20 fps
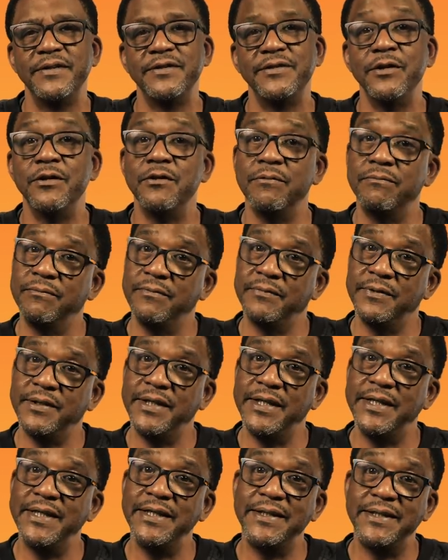So
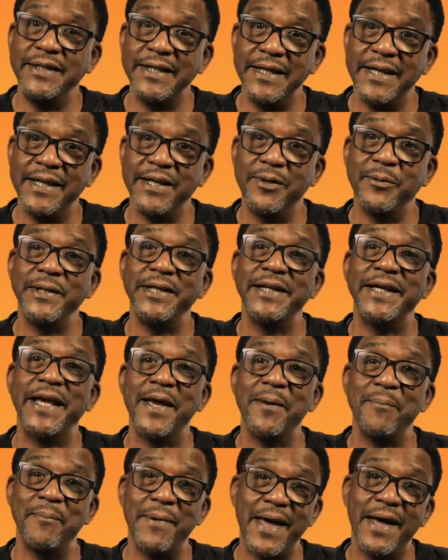he did, and when he
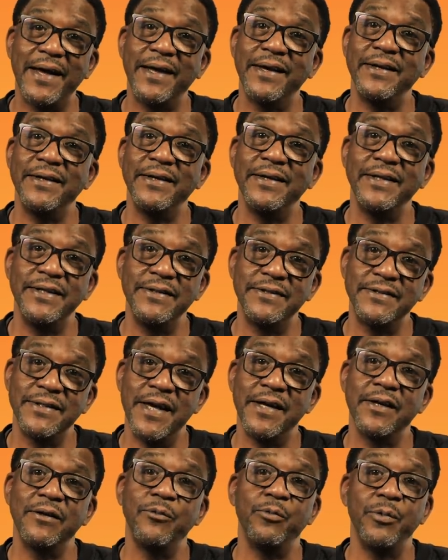came back, he's
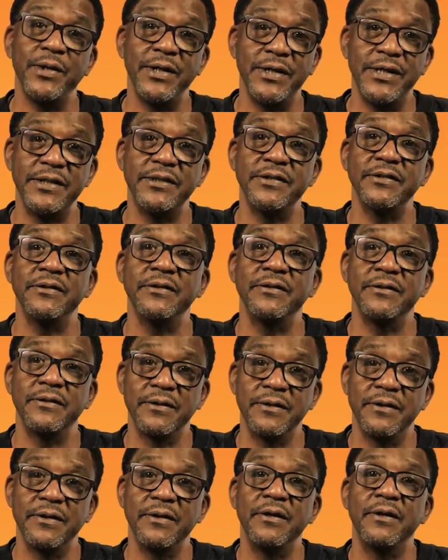like, we need to
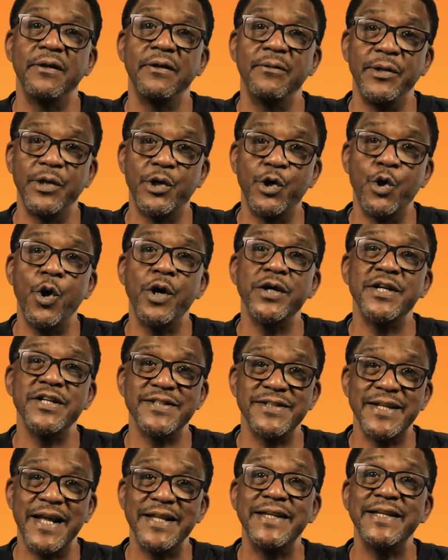record
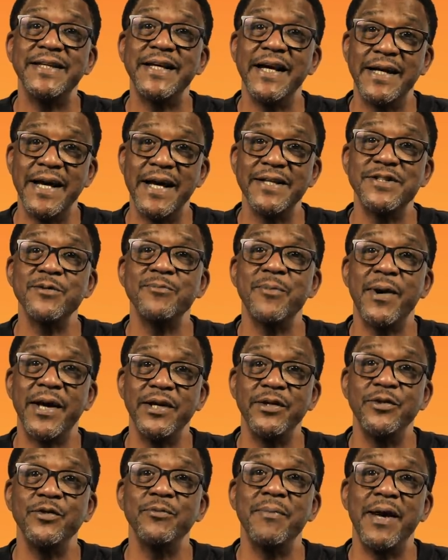this, and I think I got
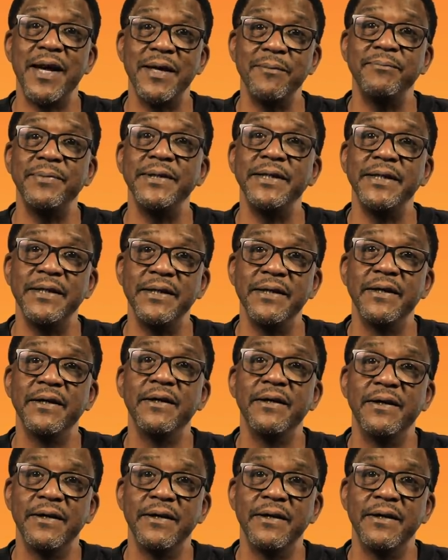somebody who might be